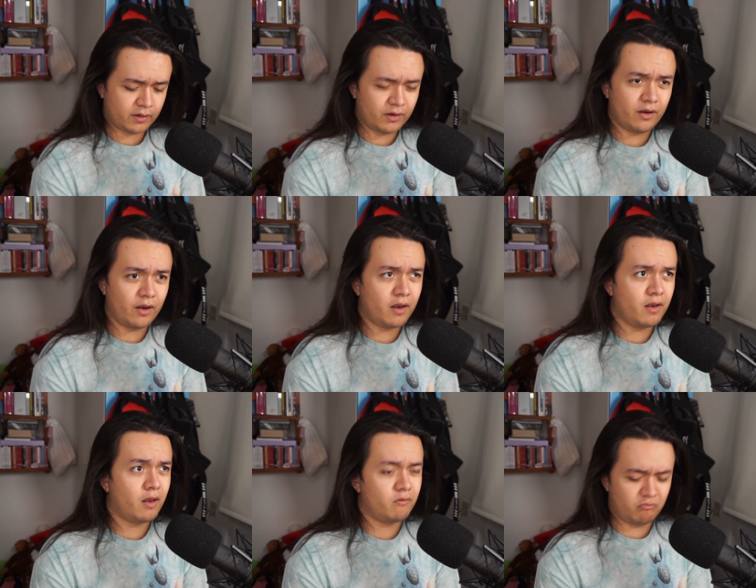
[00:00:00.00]

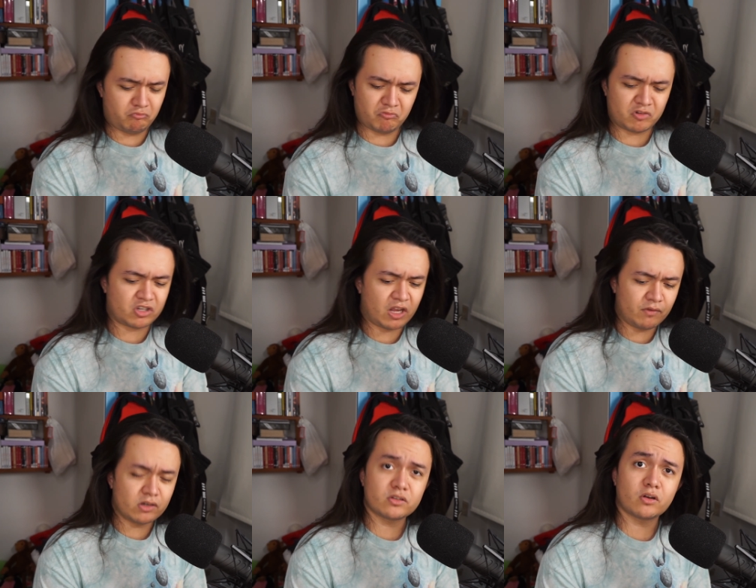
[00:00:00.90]
Mm,
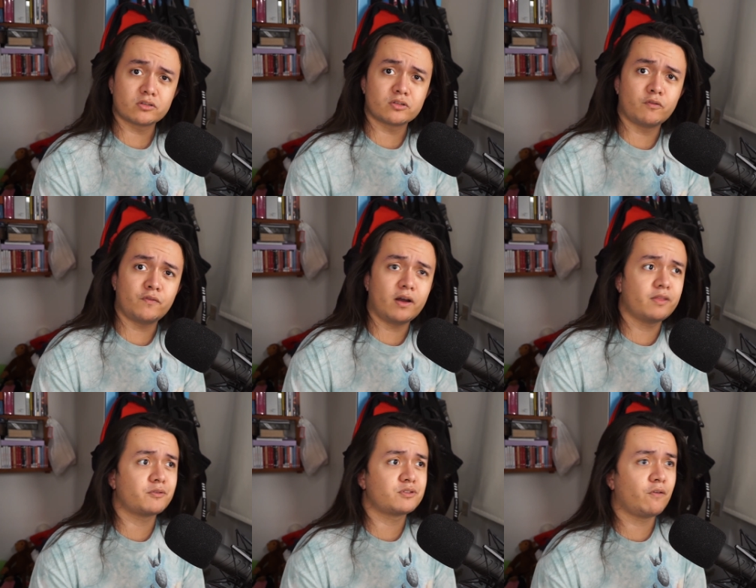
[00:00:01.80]
seven songs so far, and
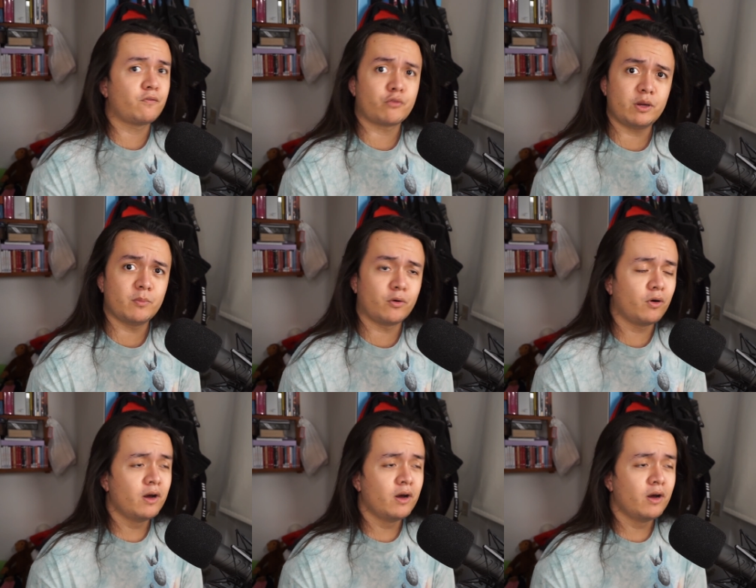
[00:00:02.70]
there's still three more.